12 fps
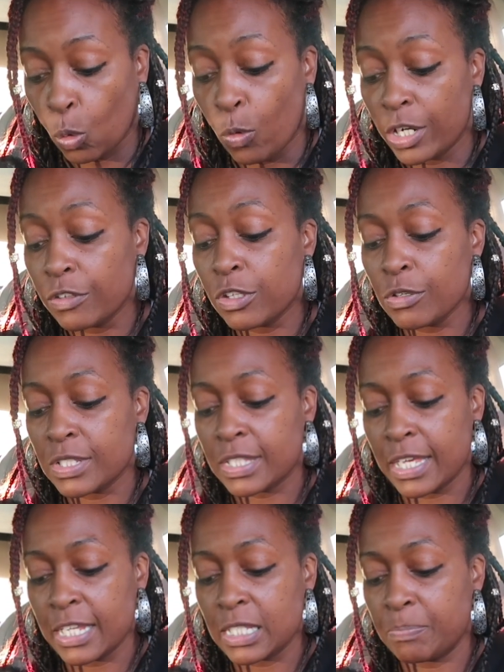One of those
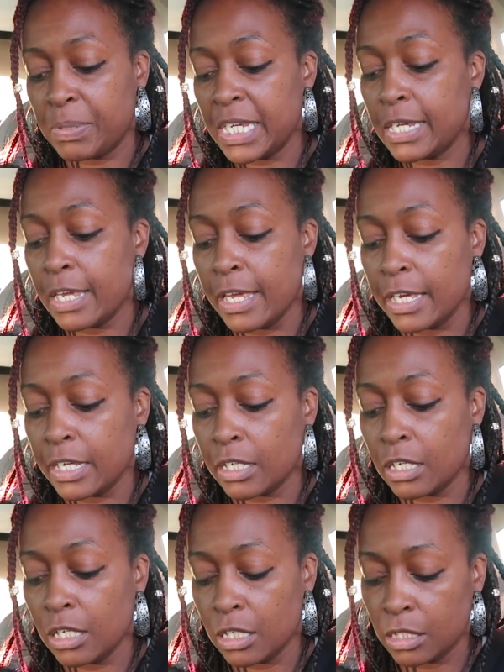things
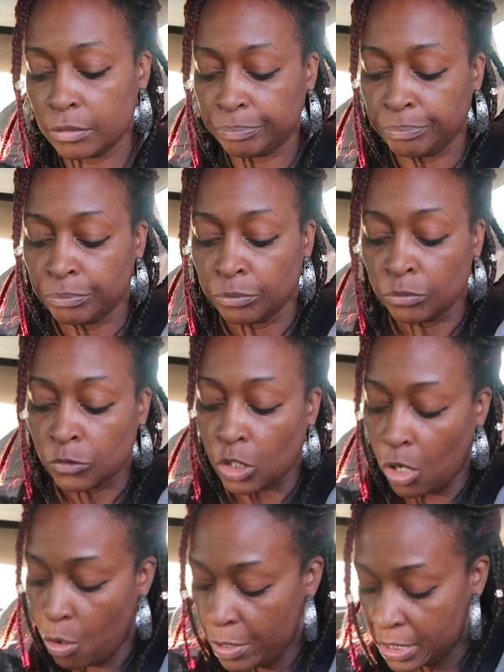being
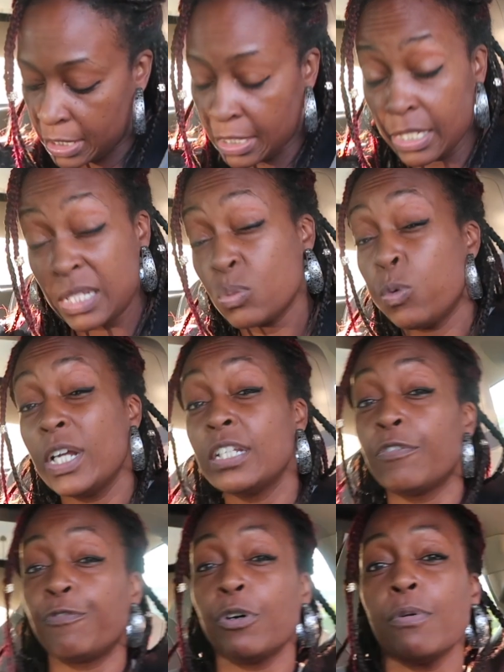go into this
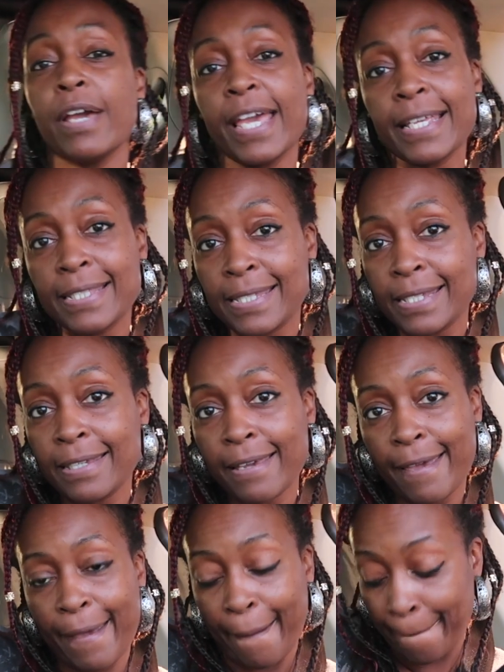wonderful A T
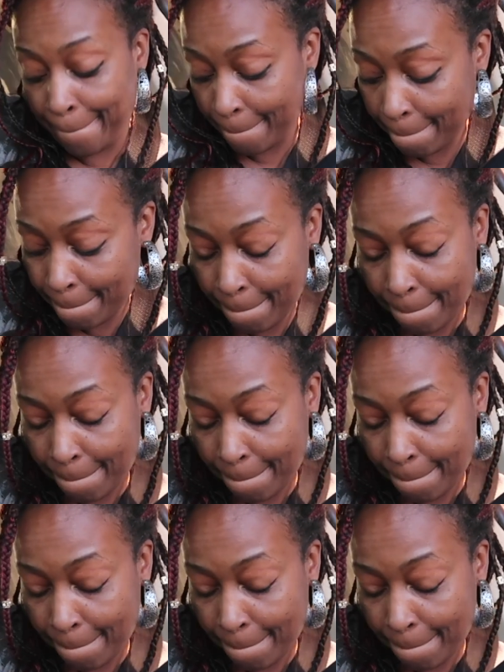M